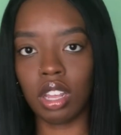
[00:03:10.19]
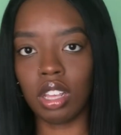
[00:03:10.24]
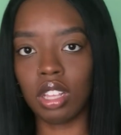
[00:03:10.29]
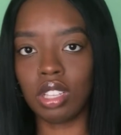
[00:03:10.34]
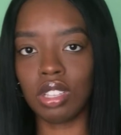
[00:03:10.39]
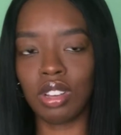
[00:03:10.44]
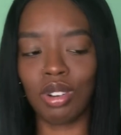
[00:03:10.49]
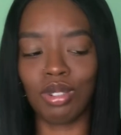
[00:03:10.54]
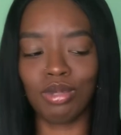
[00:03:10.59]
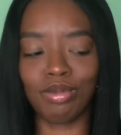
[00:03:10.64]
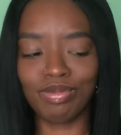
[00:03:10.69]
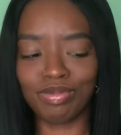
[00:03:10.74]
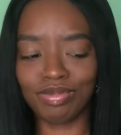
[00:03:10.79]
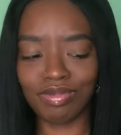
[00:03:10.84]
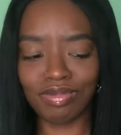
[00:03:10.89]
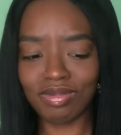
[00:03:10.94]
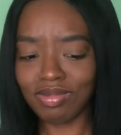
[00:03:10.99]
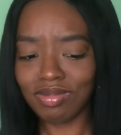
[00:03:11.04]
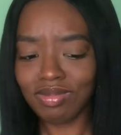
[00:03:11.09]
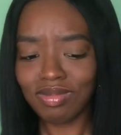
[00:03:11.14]
So
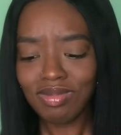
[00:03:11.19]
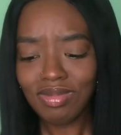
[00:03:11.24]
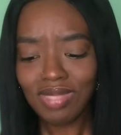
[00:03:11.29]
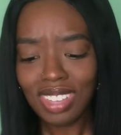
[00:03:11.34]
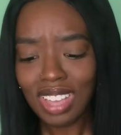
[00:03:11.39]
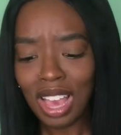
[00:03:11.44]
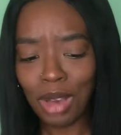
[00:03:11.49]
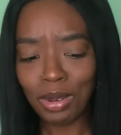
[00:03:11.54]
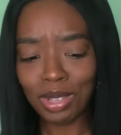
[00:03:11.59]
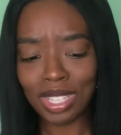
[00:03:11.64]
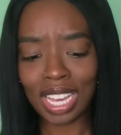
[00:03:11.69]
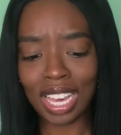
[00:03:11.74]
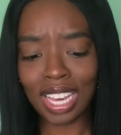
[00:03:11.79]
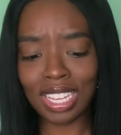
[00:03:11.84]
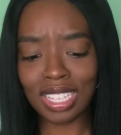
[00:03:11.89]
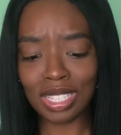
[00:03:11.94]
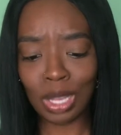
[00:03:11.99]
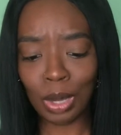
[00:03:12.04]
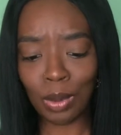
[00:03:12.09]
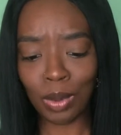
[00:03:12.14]
I was like, it's
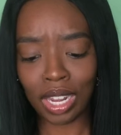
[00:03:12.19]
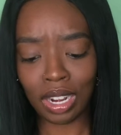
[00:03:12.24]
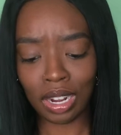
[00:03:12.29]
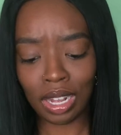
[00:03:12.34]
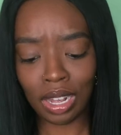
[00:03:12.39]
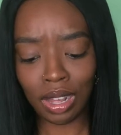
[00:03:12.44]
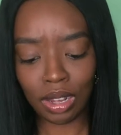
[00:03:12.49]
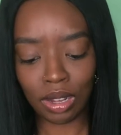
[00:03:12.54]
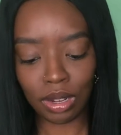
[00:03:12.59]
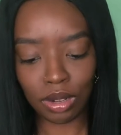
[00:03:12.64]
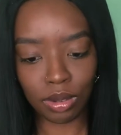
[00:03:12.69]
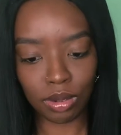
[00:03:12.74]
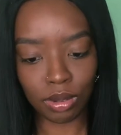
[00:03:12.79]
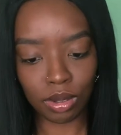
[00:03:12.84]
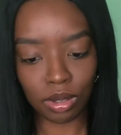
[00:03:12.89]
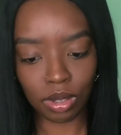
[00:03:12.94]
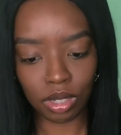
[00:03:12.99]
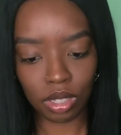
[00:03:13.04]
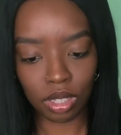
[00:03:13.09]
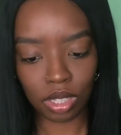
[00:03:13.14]
the way to go.
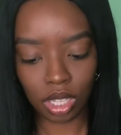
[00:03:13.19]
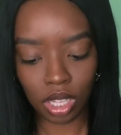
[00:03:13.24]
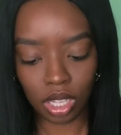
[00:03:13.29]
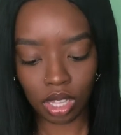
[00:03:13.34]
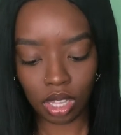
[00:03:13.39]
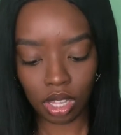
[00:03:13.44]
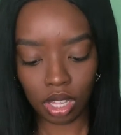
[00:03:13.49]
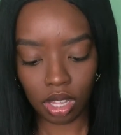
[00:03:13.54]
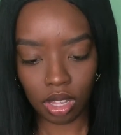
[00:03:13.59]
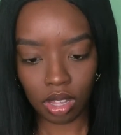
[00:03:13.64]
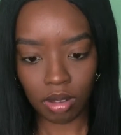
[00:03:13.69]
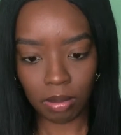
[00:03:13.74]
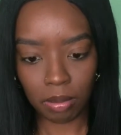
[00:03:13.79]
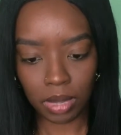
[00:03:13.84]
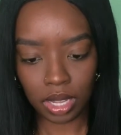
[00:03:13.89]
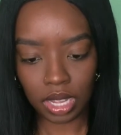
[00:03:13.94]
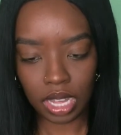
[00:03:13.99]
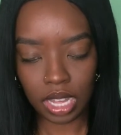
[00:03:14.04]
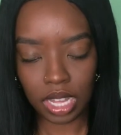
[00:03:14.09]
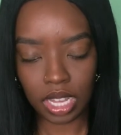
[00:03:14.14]
Oh my
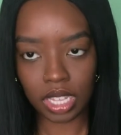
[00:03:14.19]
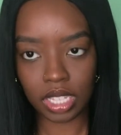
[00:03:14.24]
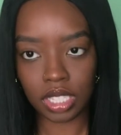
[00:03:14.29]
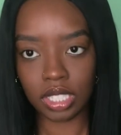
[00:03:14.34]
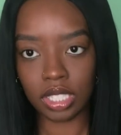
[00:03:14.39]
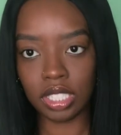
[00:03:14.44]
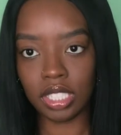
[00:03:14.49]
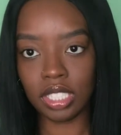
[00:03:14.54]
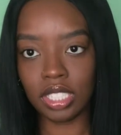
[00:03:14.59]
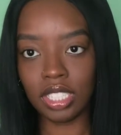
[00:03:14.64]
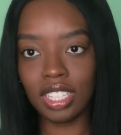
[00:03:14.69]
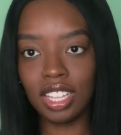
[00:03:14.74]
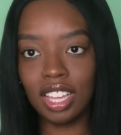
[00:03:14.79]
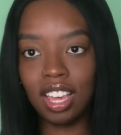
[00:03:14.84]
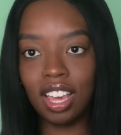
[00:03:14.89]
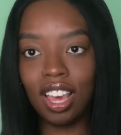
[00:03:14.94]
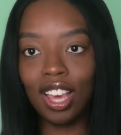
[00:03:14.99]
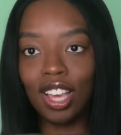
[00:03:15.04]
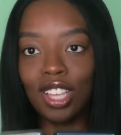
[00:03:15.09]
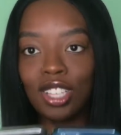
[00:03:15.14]
gosh.
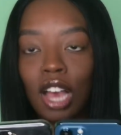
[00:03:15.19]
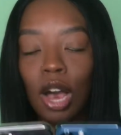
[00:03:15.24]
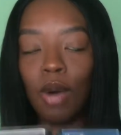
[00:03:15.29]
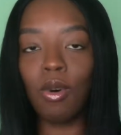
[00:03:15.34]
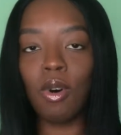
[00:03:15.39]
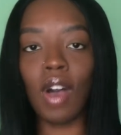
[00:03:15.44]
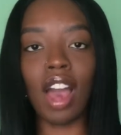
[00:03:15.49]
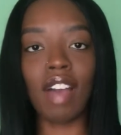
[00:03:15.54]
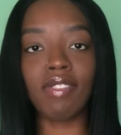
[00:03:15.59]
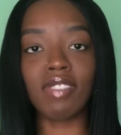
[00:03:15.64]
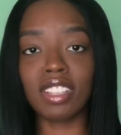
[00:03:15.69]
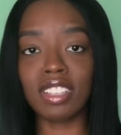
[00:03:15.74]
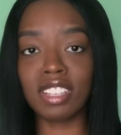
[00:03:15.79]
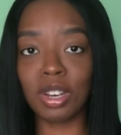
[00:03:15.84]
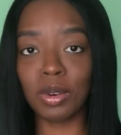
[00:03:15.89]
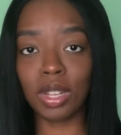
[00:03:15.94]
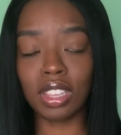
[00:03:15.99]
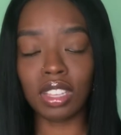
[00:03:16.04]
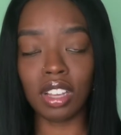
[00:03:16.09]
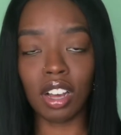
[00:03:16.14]
So I won't have to deal
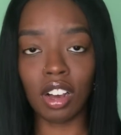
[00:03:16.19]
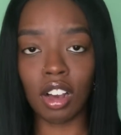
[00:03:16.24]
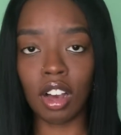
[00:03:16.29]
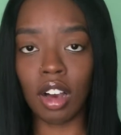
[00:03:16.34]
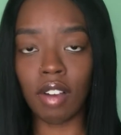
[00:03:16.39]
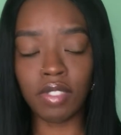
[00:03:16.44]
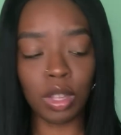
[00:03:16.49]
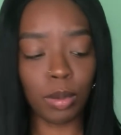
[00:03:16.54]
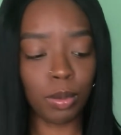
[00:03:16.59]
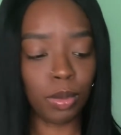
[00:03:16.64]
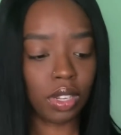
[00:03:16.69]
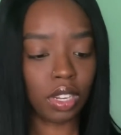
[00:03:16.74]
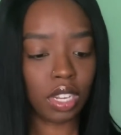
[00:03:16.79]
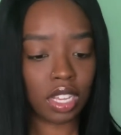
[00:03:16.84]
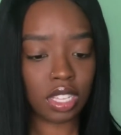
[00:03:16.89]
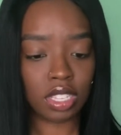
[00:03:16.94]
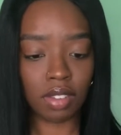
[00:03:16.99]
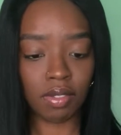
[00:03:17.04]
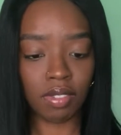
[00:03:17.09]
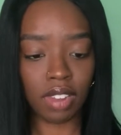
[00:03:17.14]
with the uncomfortableness
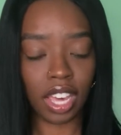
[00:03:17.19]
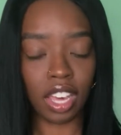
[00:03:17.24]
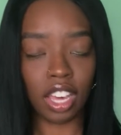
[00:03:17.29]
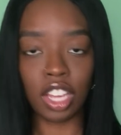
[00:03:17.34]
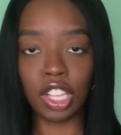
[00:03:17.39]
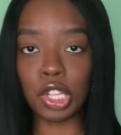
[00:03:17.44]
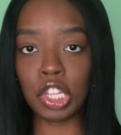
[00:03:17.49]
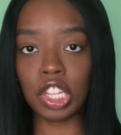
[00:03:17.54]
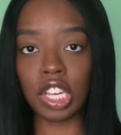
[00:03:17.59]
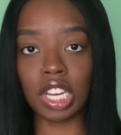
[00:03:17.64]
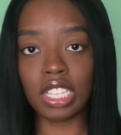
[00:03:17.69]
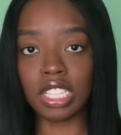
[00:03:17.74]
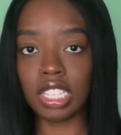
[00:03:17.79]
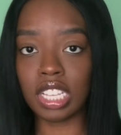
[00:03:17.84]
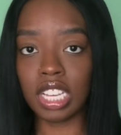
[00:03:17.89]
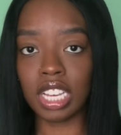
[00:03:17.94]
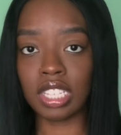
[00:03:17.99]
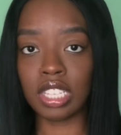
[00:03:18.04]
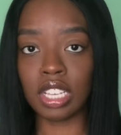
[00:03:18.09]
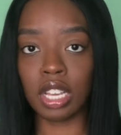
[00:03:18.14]
of like
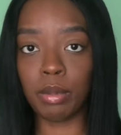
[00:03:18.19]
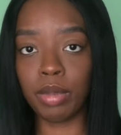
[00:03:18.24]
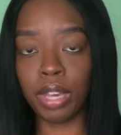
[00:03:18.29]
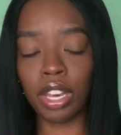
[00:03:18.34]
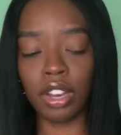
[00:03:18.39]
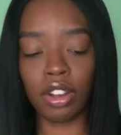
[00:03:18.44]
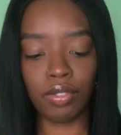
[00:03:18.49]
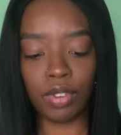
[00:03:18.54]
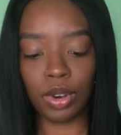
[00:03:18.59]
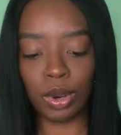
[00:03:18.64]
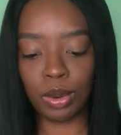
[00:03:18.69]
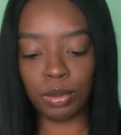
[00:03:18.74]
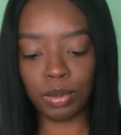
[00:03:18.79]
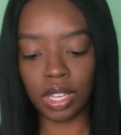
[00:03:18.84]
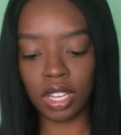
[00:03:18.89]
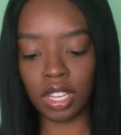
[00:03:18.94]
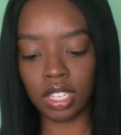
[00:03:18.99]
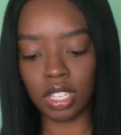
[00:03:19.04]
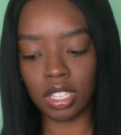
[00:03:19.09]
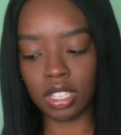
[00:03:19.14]
adjusting to a bigger phone
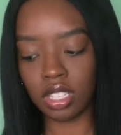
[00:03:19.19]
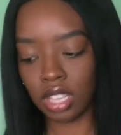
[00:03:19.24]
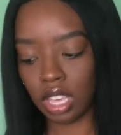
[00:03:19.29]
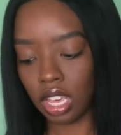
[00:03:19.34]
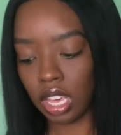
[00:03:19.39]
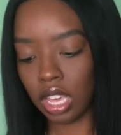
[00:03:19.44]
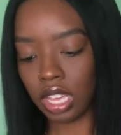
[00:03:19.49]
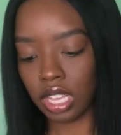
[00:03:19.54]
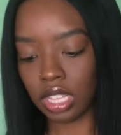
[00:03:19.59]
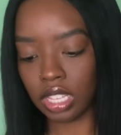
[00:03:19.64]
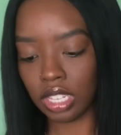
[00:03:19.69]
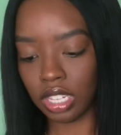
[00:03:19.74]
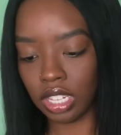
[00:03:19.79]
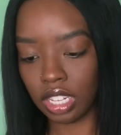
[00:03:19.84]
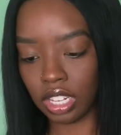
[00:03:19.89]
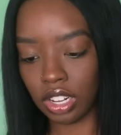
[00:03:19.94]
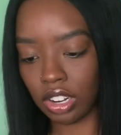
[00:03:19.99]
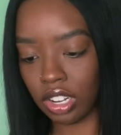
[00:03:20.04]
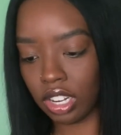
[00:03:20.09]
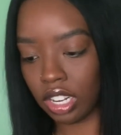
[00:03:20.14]
because it's
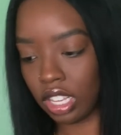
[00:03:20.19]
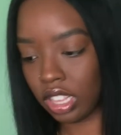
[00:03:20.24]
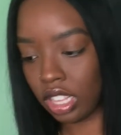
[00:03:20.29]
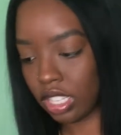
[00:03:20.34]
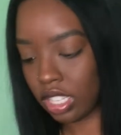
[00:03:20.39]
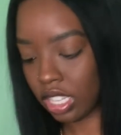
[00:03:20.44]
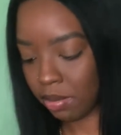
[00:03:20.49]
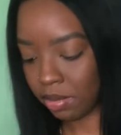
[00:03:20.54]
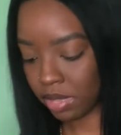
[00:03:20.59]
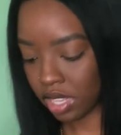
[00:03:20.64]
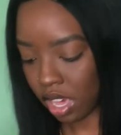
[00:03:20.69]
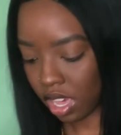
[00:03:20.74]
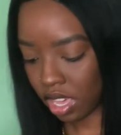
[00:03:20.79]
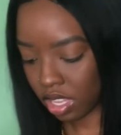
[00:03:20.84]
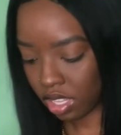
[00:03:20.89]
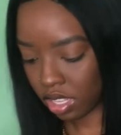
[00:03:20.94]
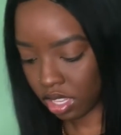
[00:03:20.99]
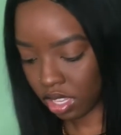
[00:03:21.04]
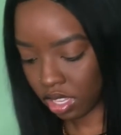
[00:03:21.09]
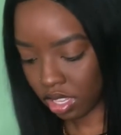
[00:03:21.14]
literally the same size.